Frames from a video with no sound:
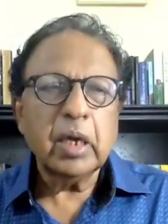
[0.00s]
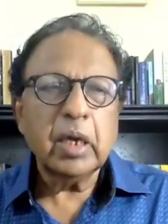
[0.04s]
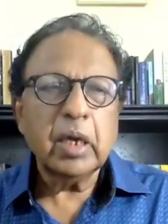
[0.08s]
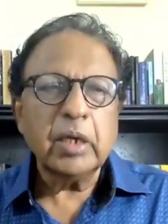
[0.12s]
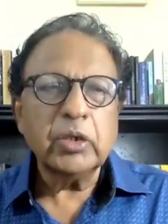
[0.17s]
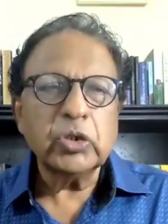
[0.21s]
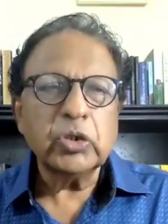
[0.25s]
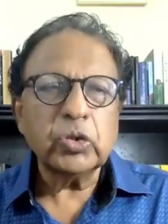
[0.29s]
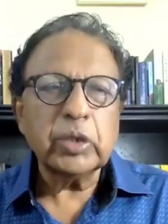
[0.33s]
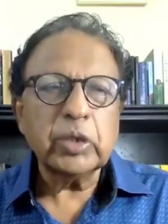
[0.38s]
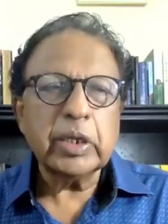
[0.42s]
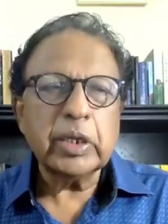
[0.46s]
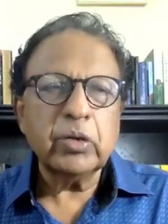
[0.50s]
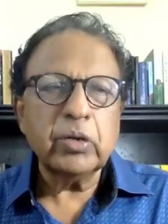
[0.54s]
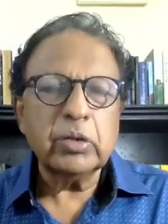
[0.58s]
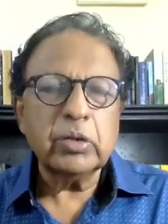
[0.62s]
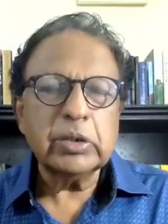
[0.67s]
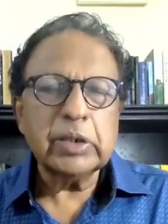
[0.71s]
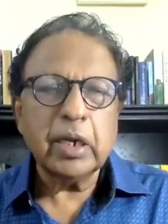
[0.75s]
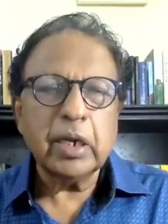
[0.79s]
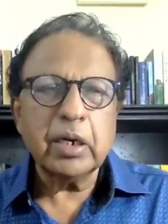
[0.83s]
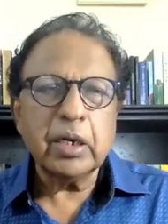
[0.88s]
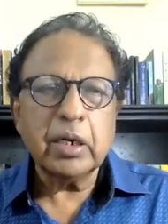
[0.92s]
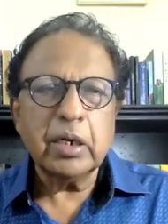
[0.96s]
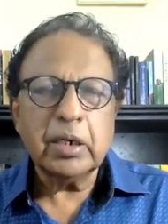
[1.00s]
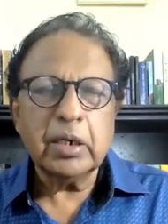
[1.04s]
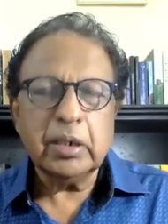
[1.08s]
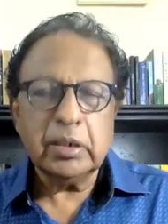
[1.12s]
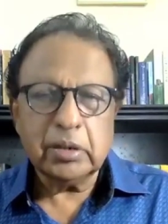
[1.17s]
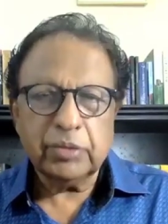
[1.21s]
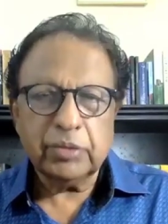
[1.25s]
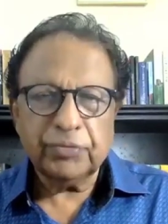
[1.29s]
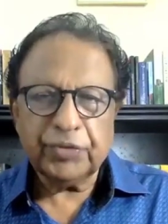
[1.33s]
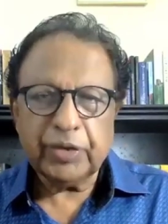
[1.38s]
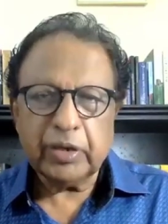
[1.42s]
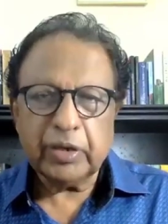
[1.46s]
And so they don't generally
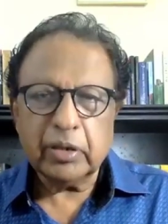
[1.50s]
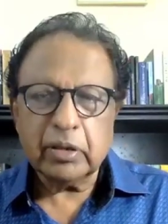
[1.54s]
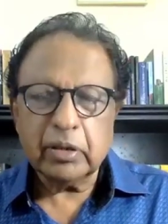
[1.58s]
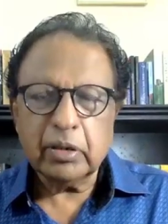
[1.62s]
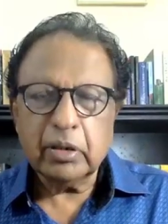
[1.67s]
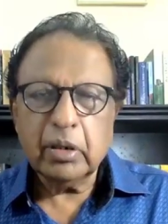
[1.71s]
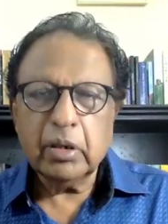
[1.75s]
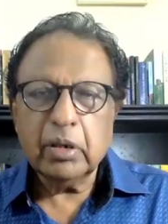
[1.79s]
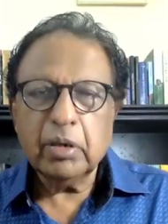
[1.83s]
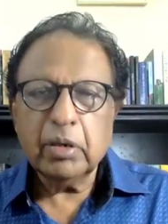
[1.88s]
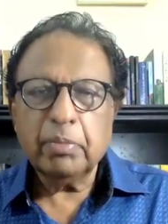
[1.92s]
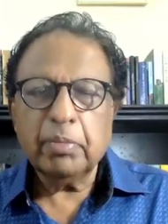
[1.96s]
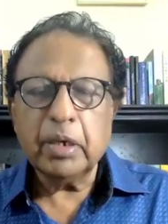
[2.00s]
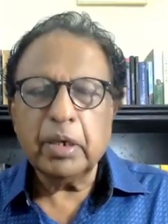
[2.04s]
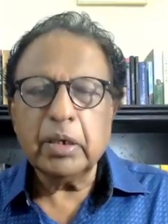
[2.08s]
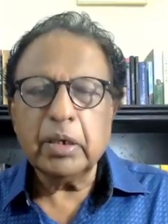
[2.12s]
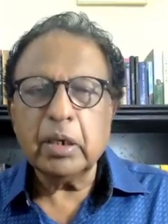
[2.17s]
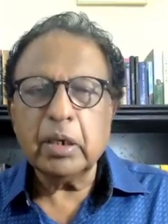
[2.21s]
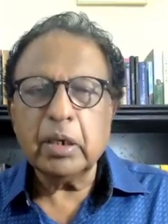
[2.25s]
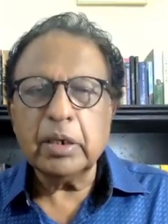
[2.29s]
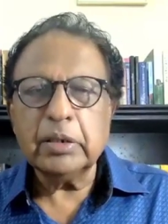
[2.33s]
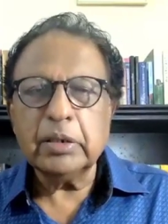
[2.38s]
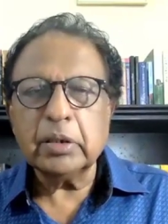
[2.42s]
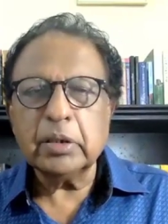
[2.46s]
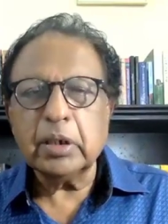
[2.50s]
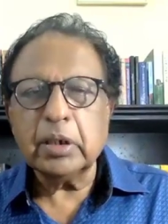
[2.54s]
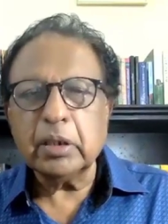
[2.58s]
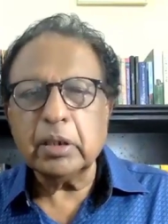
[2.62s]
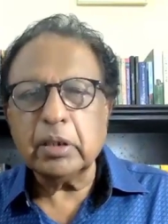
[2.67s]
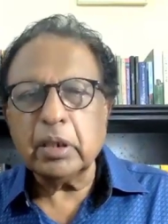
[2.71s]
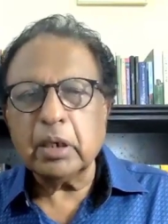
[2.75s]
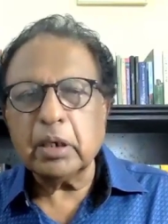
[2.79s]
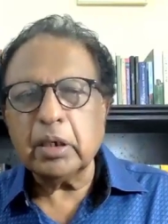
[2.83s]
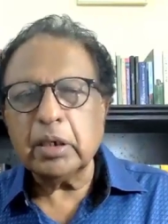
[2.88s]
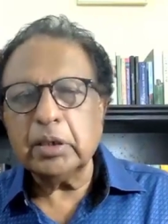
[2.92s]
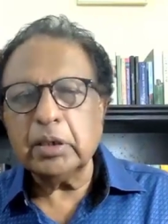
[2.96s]
interfere. But the reason,
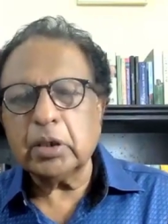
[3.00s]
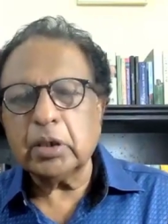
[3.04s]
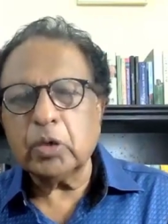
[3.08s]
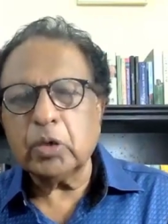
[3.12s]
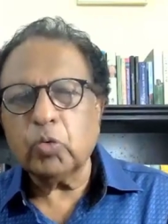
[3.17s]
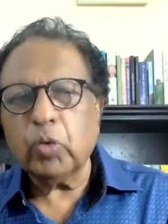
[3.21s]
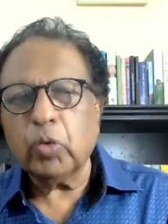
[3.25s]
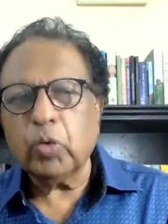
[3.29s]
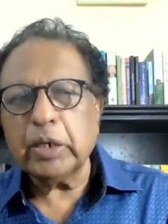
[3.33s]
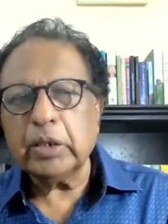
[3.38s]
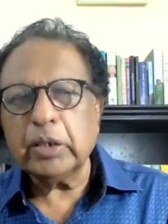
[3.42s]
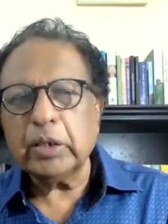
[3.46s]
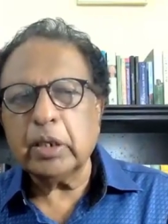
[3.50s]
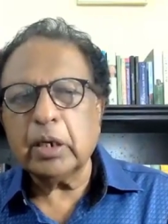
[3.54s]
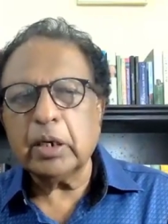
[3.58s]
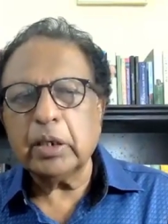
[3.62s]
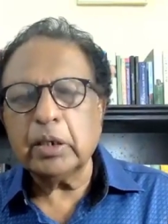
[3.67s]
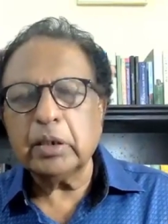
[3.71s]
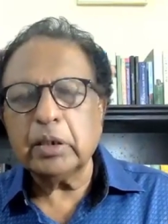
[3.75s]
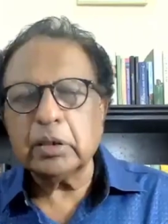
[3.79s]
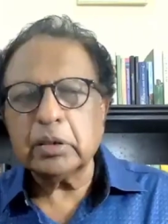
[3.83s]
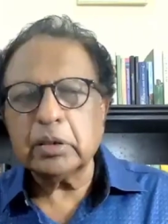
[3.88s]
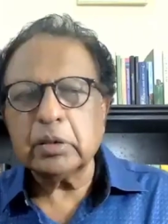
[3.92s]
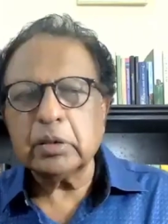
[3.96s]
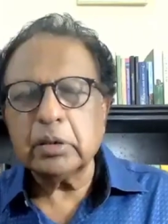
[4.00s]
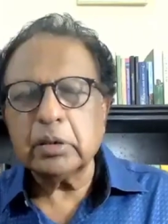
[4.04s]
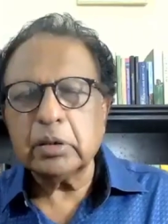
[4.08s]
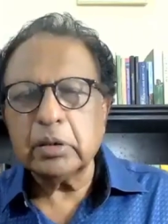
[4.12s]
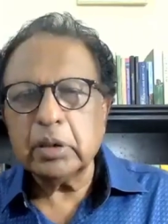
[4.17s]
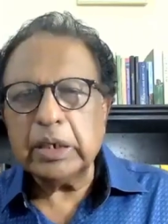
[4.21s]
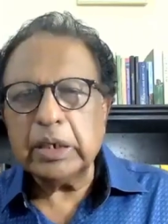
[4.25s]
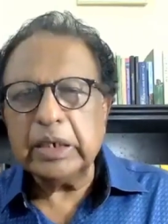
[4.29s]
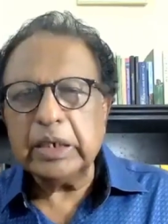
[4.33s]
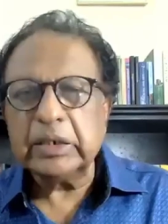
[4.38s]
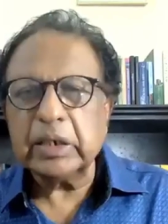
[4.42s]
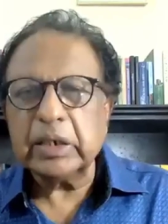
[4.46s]
another reason why there is
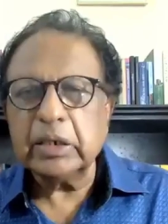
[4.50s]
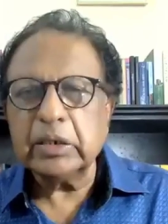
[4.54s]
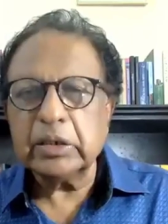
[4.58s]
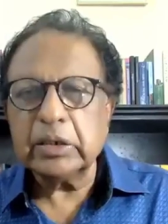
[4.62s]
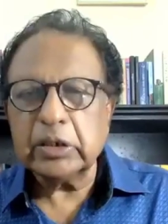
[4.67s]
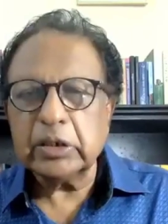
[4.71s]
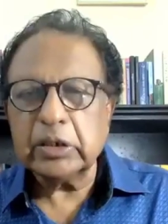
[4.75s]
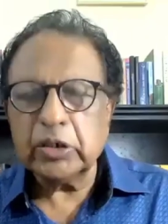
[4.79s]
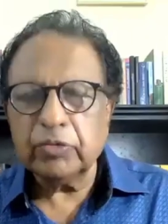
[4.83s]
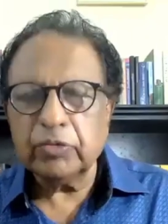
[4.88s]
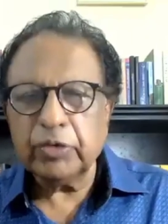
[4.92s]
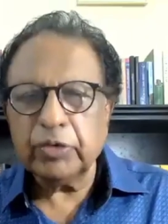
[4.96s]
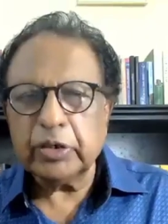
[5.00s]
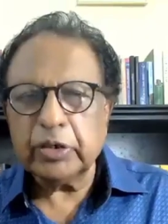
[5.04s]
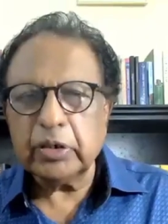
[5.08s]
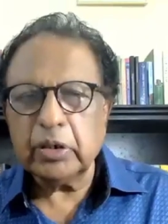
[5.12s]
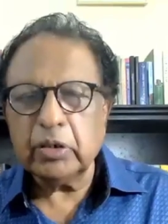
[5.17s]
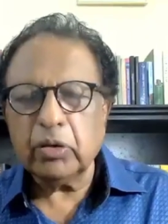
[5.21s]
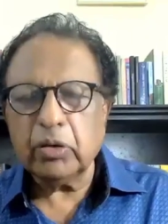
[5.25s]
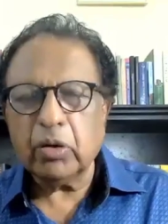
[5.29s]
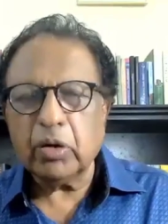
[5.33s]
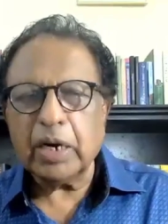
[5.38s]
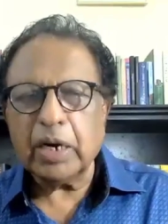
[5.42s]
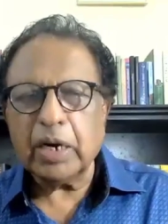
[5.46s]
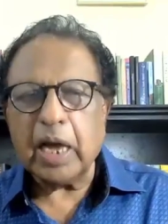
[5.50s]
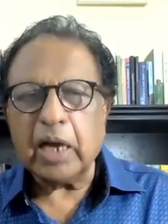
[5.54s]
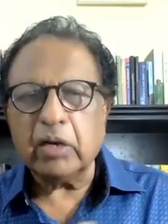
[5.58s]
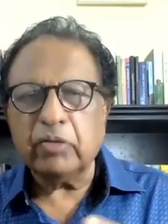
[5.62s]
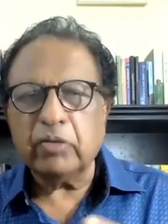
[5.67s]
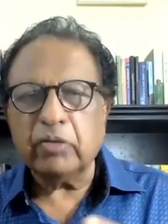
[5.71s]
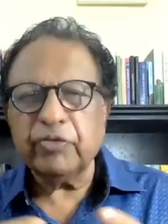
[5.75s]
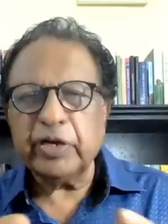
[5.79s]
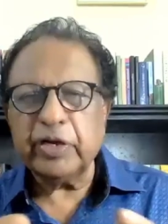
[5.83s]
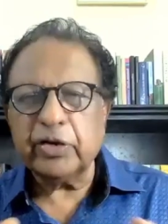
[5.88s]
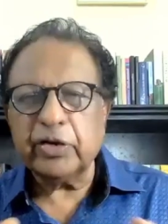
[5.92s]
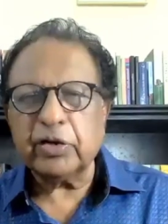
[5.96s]
insensitivity or lack
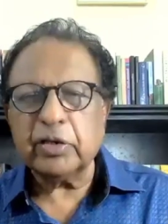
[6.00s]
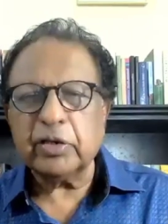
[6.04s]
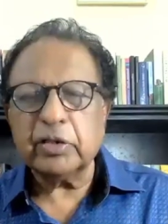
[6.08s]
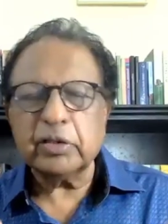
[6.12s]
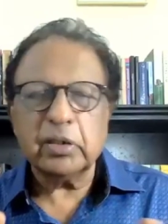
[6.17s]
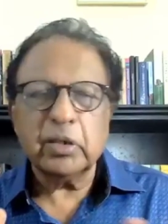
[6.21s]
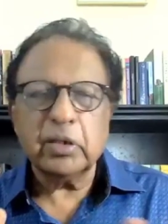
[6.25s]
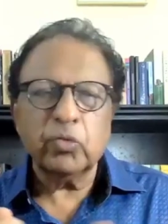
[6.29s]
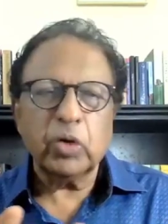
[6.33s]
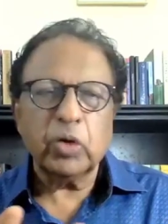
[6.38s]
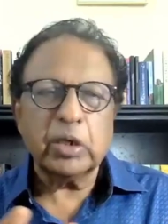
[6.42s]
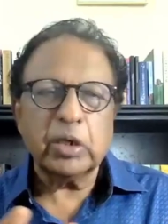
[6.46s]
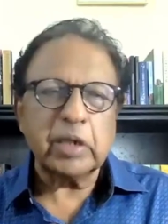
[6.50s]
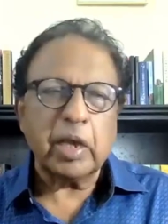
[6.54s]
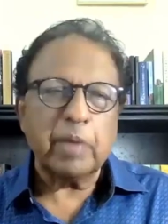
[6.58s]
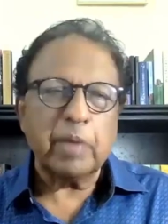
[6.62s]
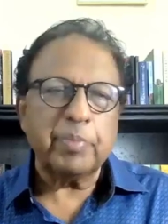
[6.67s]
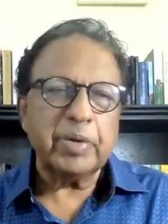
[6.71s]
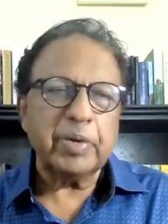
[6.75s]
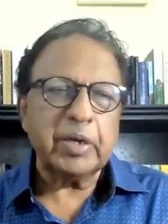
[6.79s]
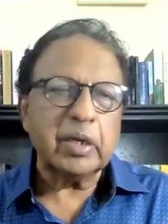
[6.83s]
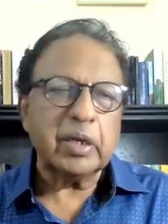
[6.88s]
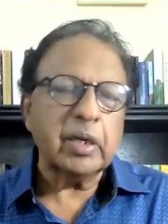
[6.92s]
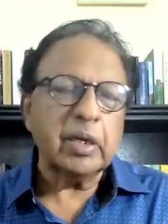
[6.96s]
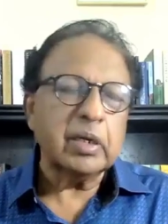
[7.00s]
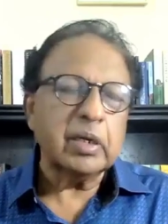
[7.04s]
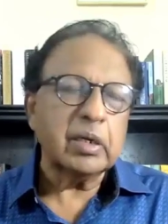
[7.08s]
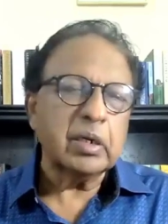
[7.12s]
of interest in what's happening